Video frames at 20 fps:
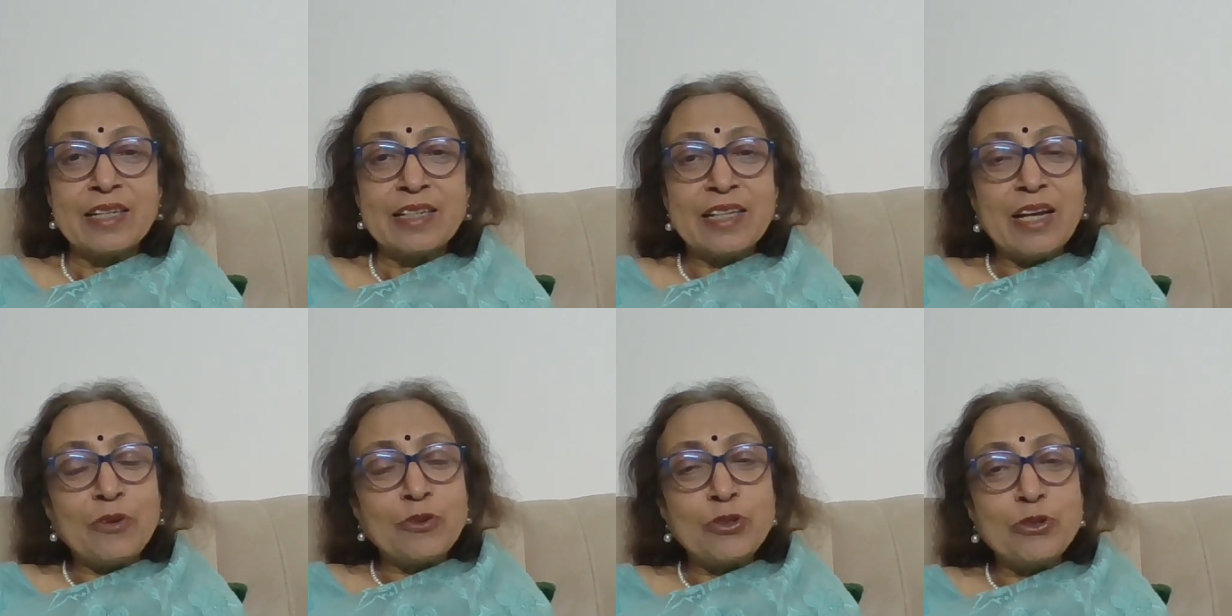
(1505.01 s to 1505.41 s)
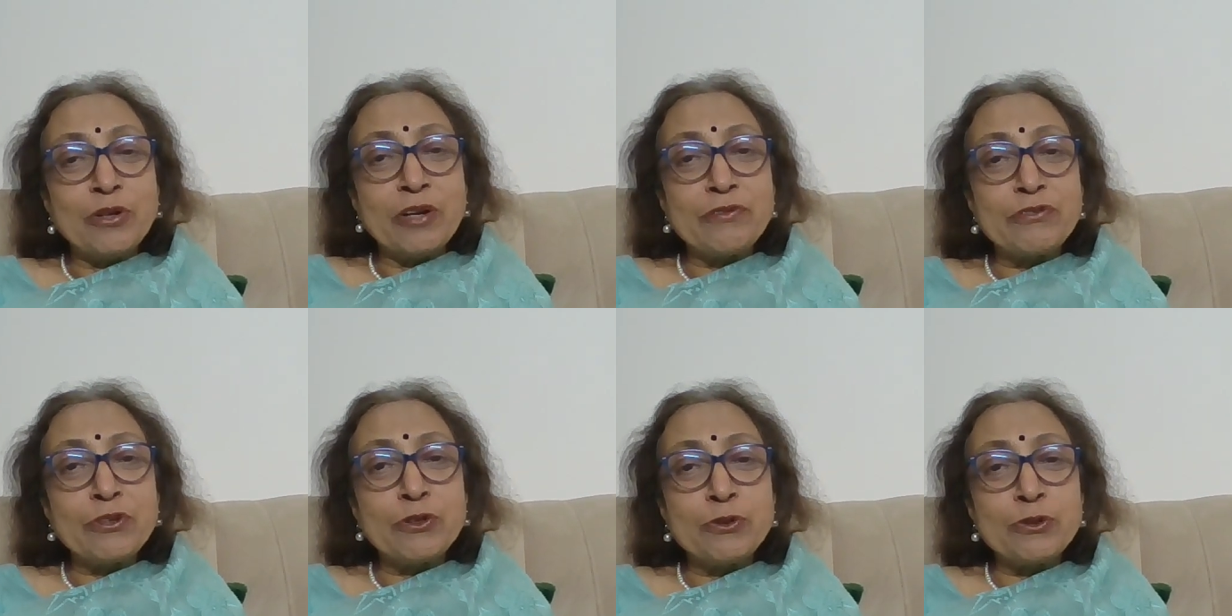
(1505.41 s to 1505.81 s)
Now you
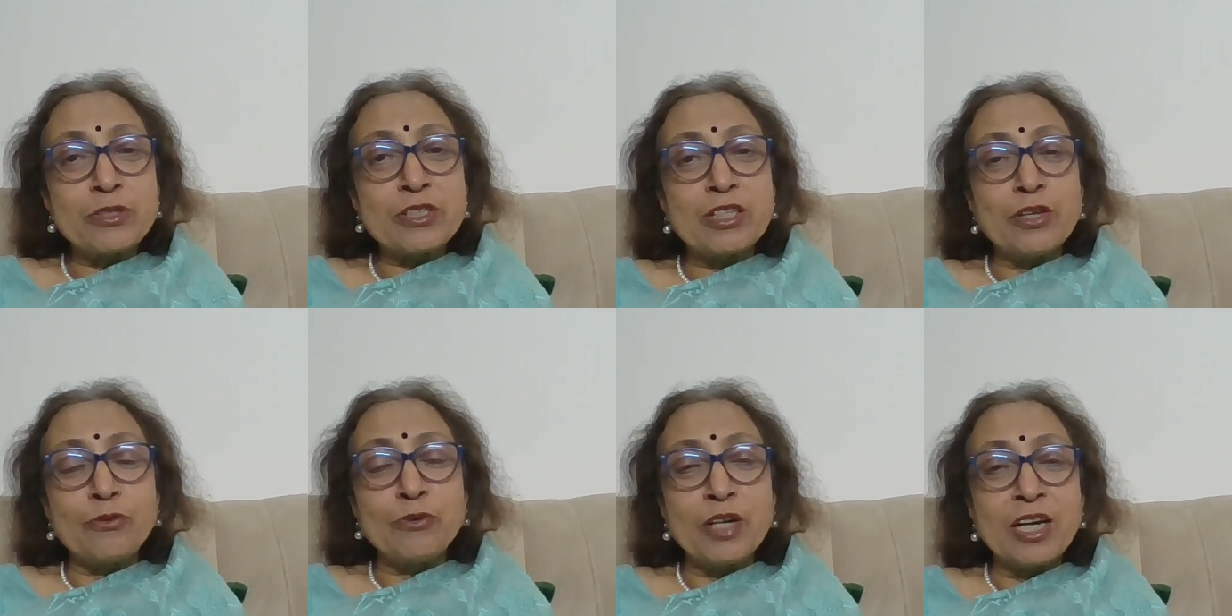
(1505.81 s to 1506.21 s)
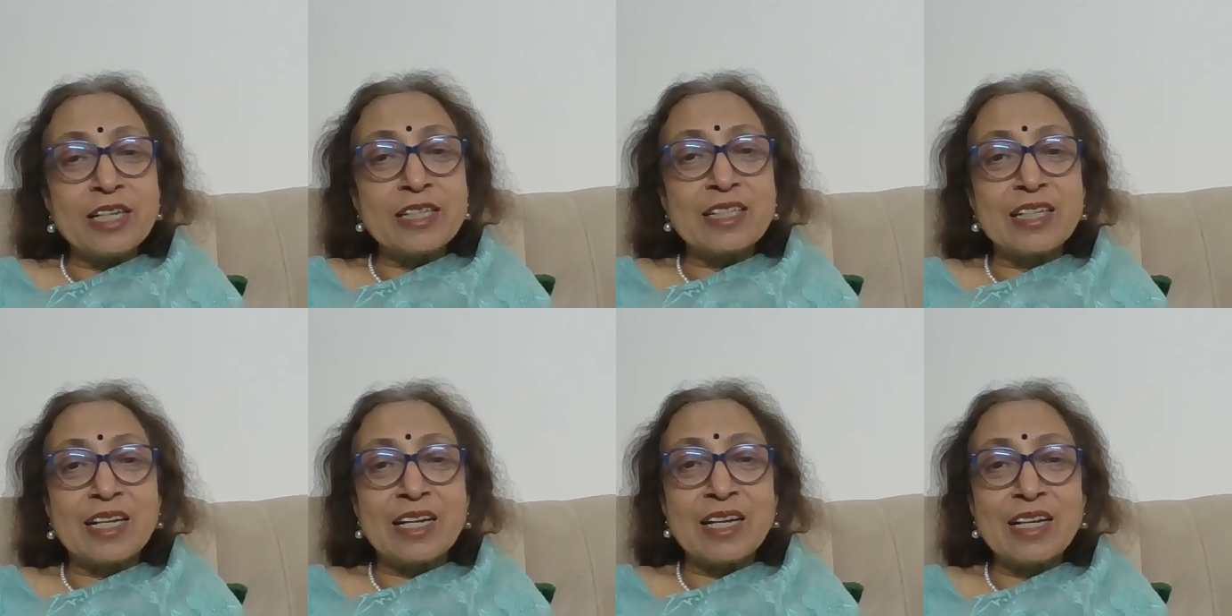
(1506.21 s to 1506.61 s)
have used the
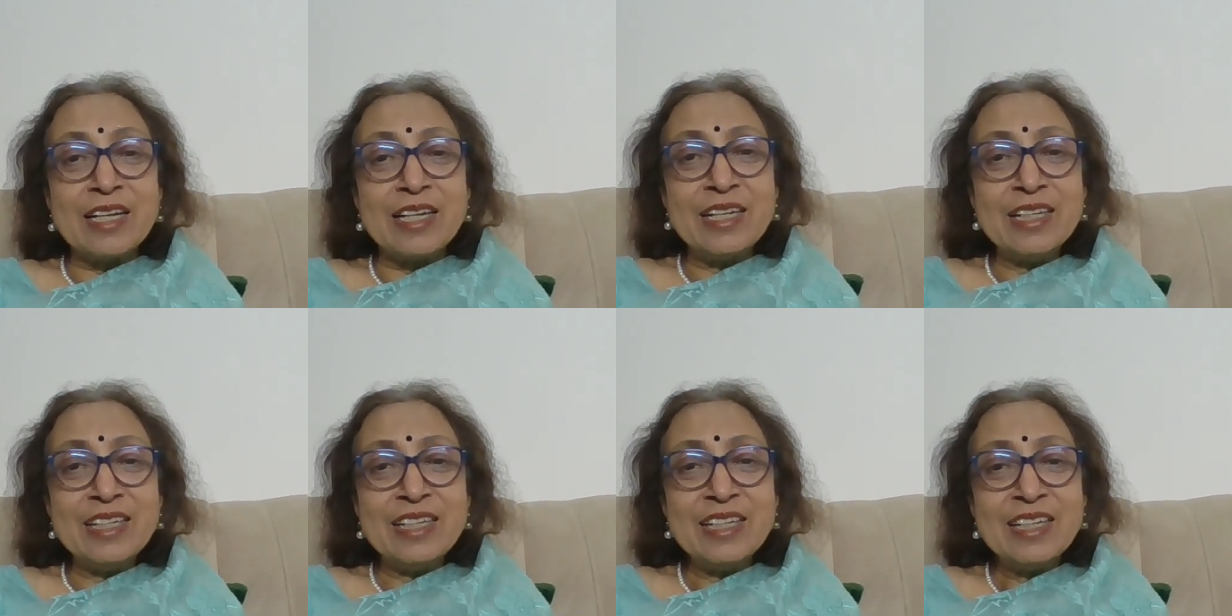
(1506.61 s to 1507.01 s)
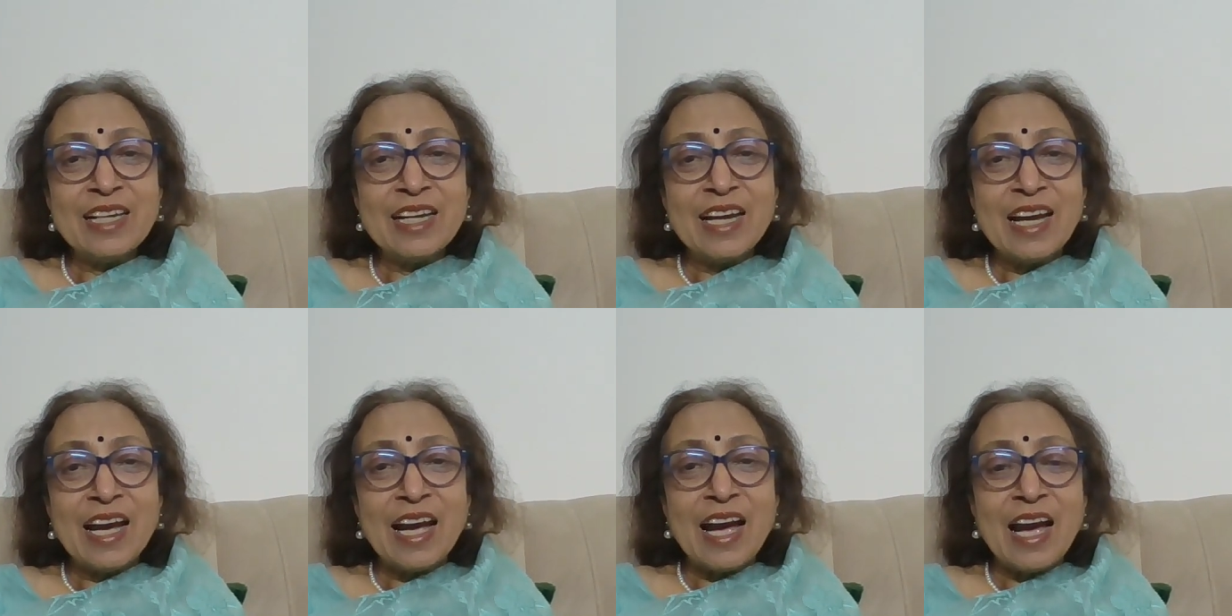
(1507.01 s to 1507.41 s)
word clean
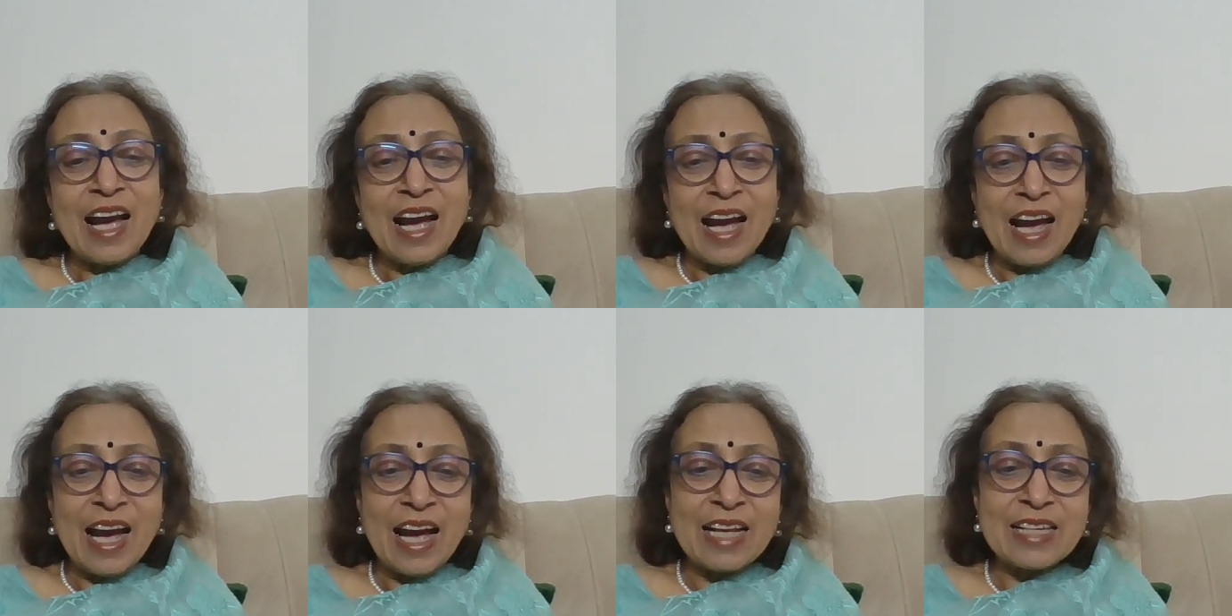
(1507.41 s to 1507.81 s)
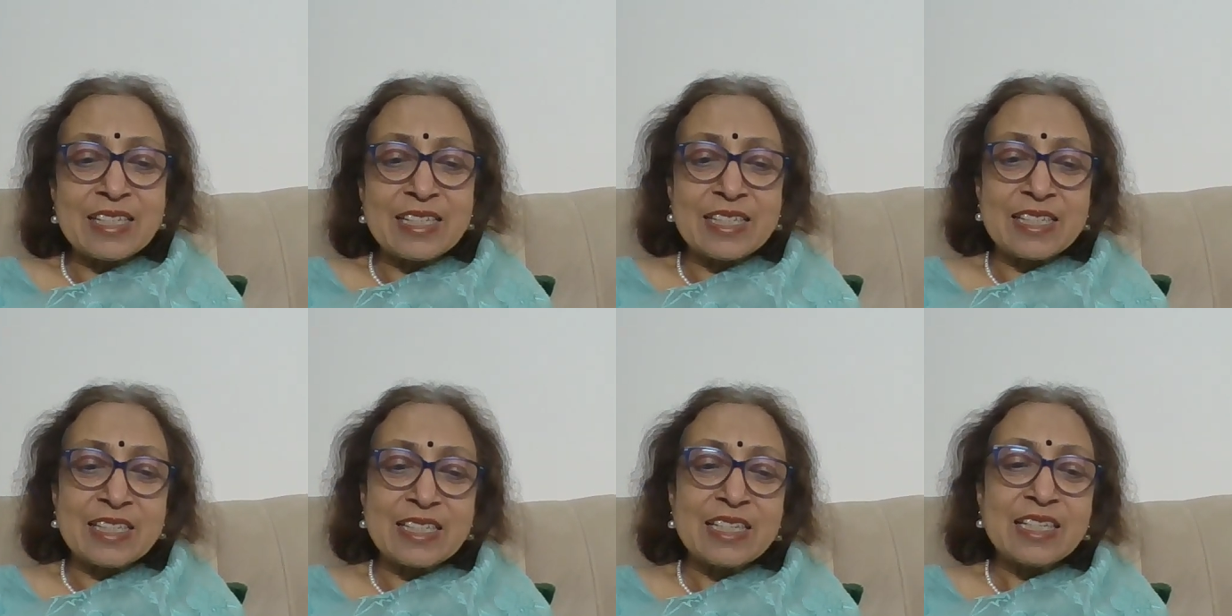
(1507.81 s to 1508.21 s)

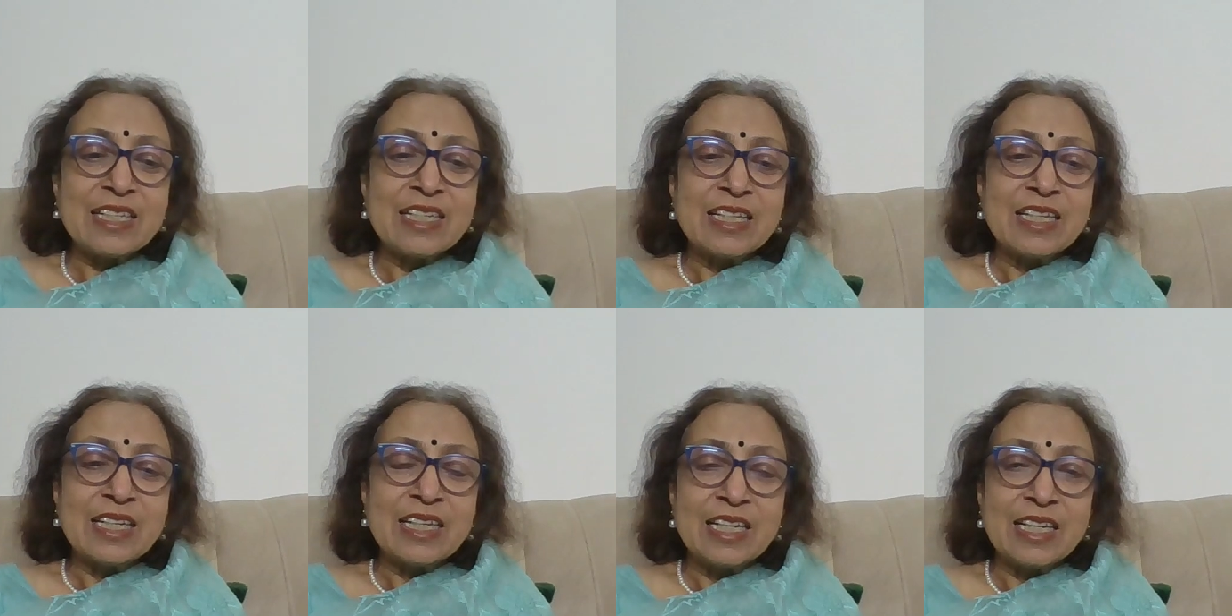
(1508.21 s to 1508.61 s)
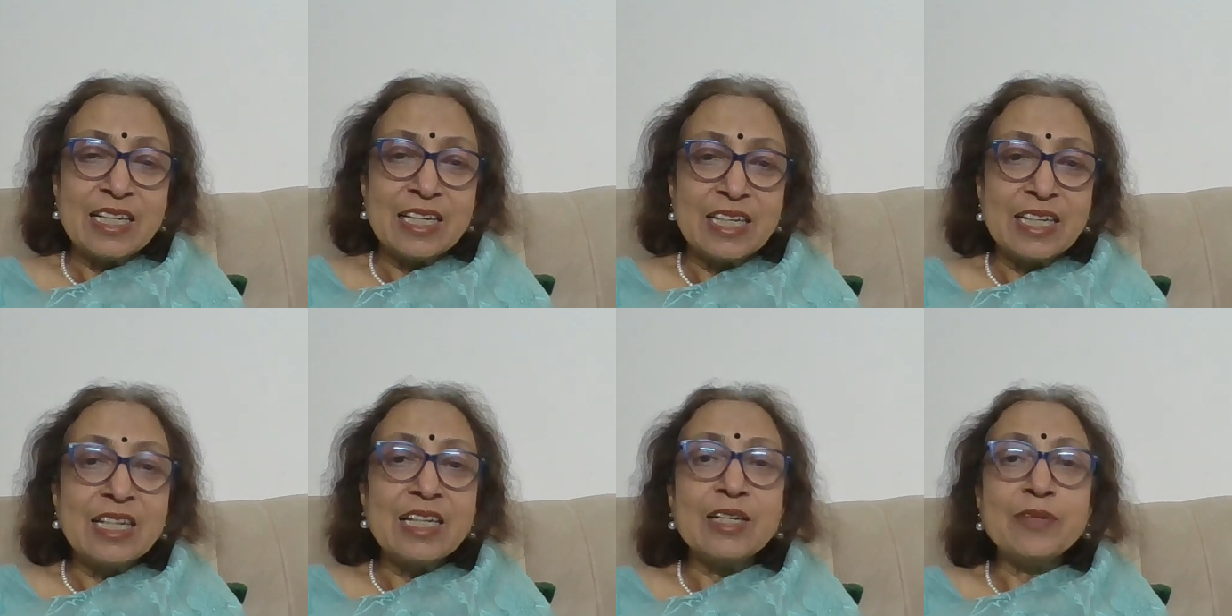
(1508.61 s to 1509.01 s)
as
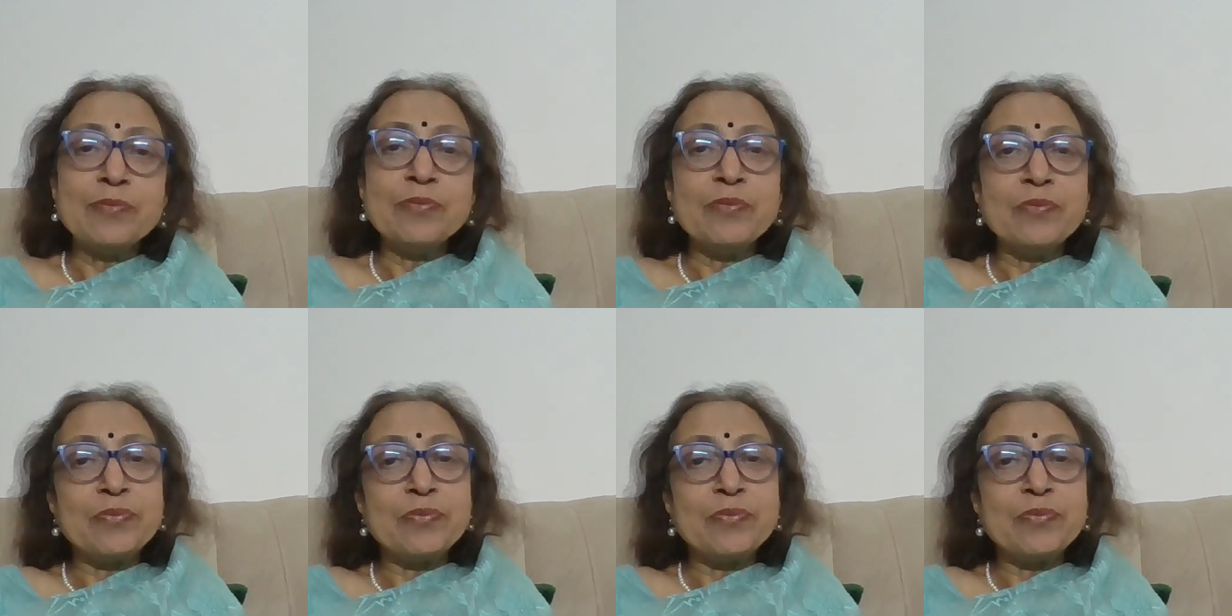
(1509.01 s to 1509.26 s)
a